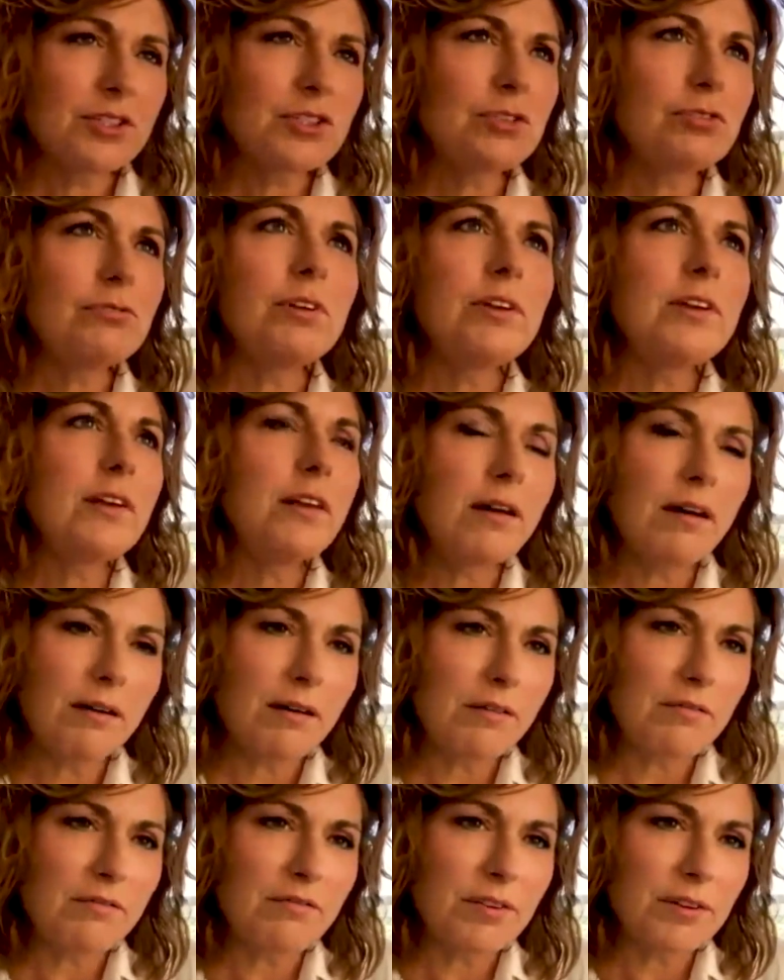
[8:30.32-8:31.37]
to
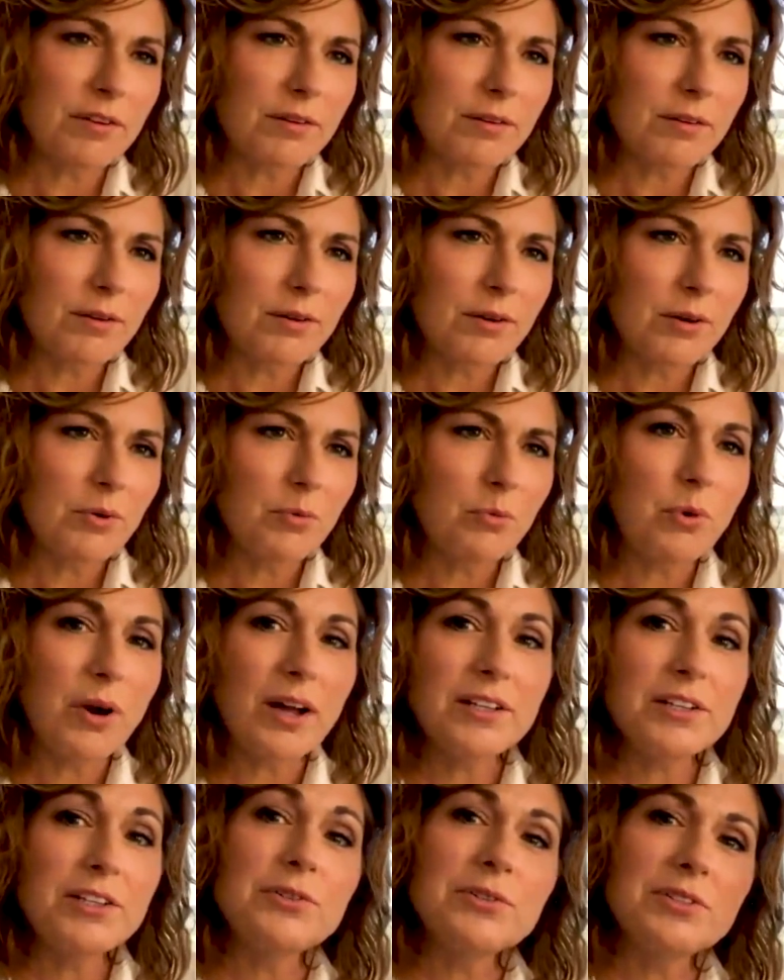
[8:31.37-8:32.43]
love
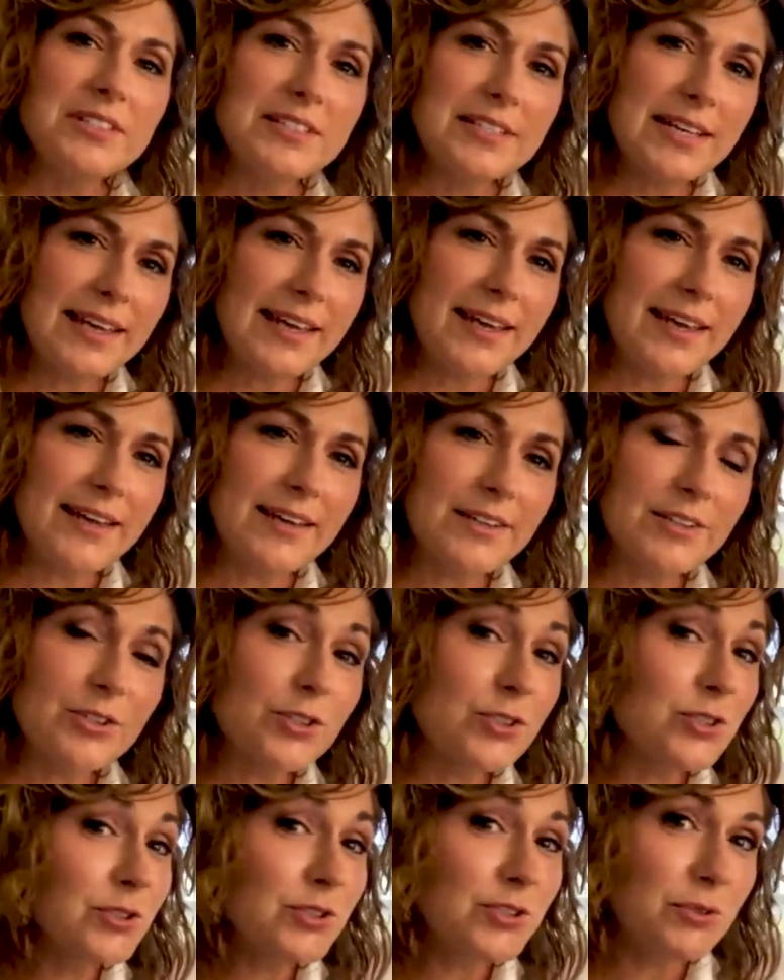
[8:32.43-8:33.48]
while you dare
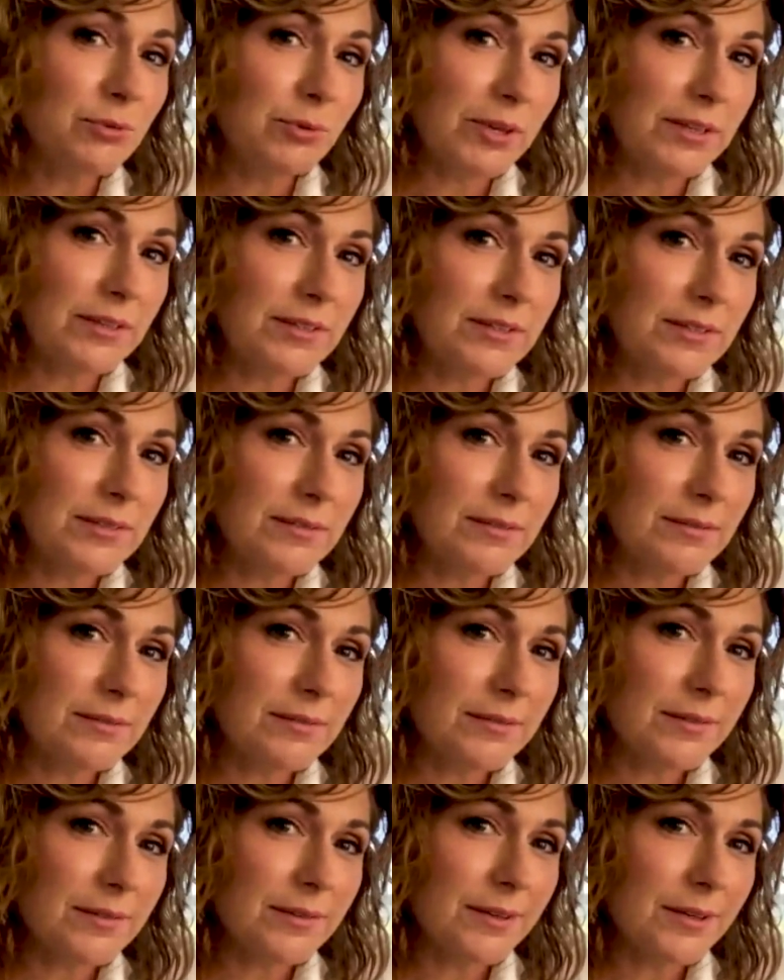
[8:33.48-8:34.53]
to do it.
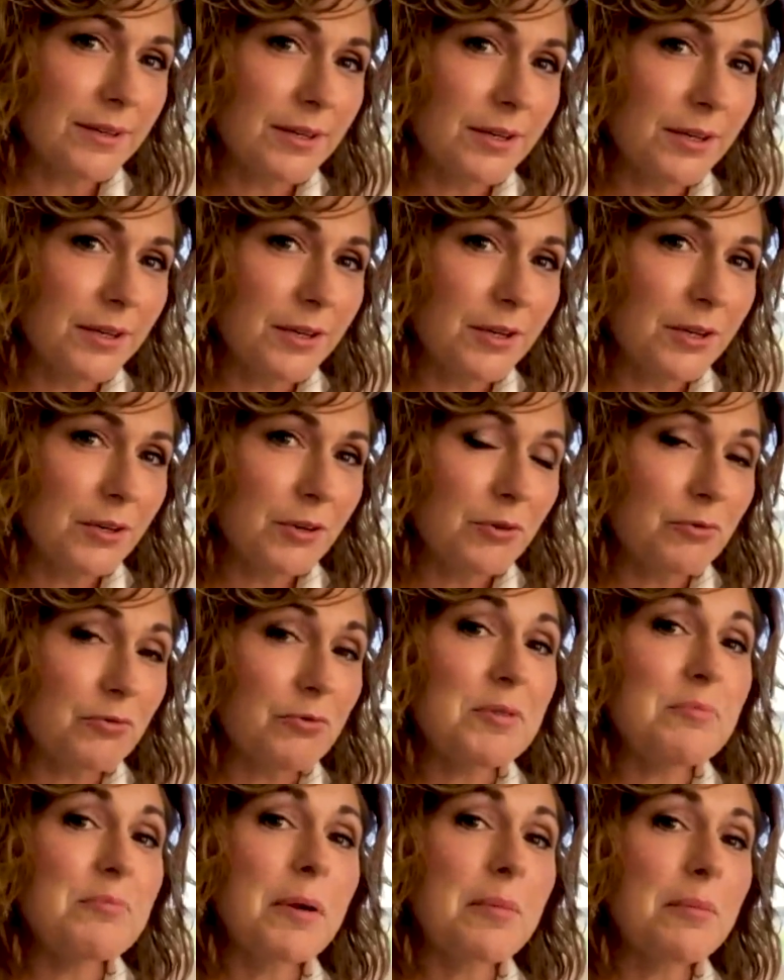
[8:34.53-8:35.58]

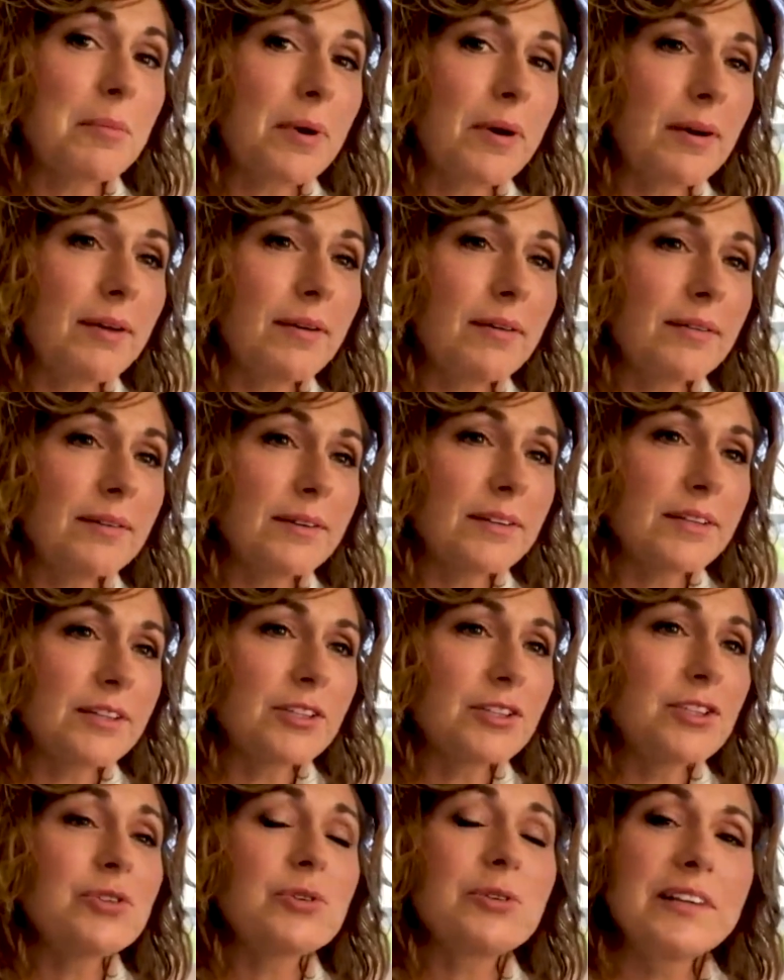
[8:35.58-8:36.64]
Remember
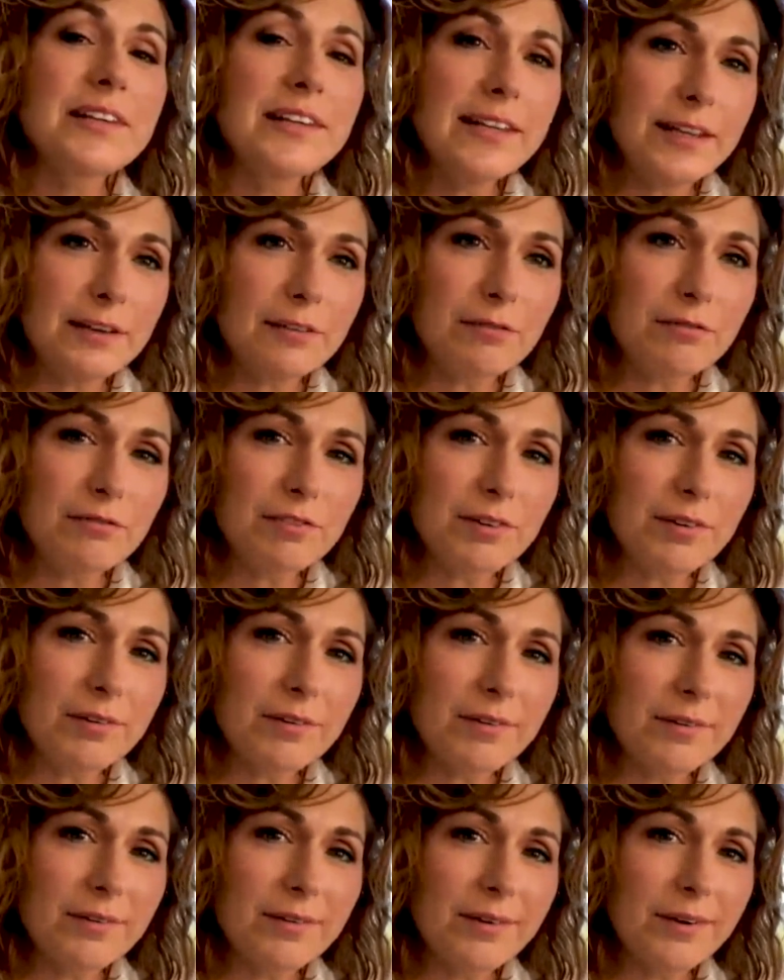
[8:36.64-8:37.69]
to live
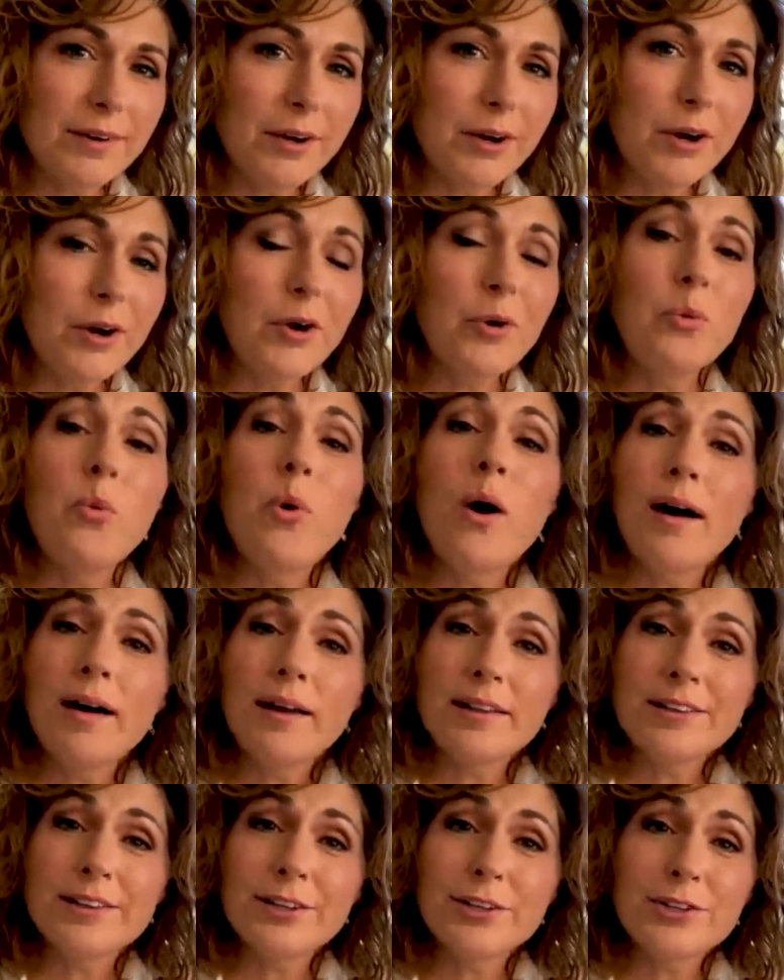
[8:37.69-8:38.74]

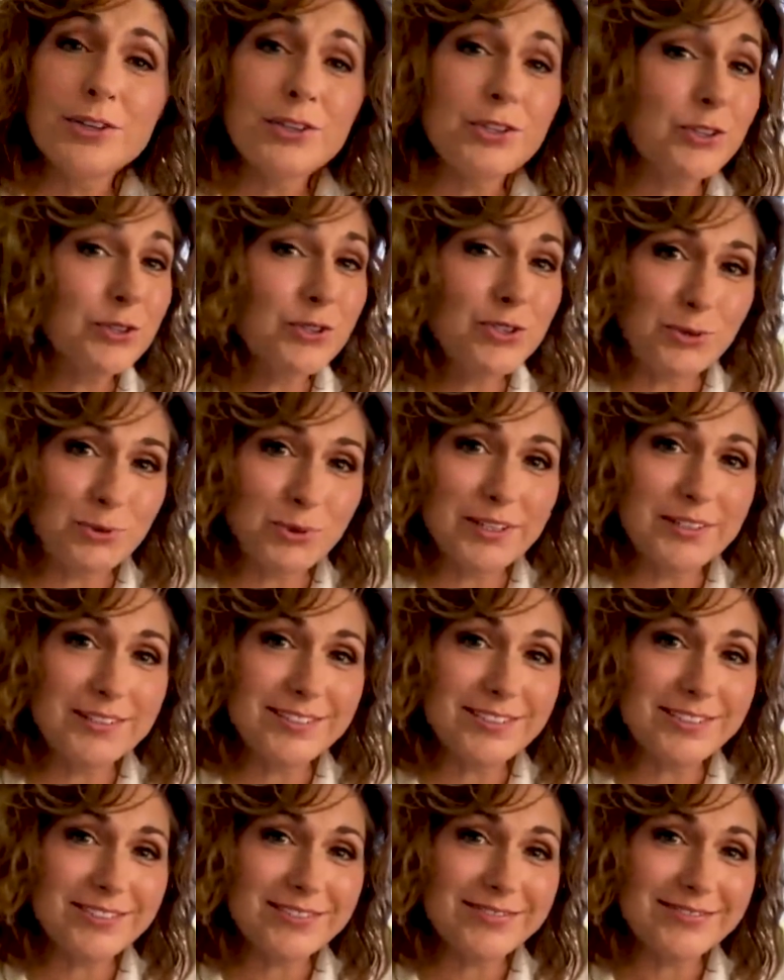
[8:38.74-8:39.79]
while you do it.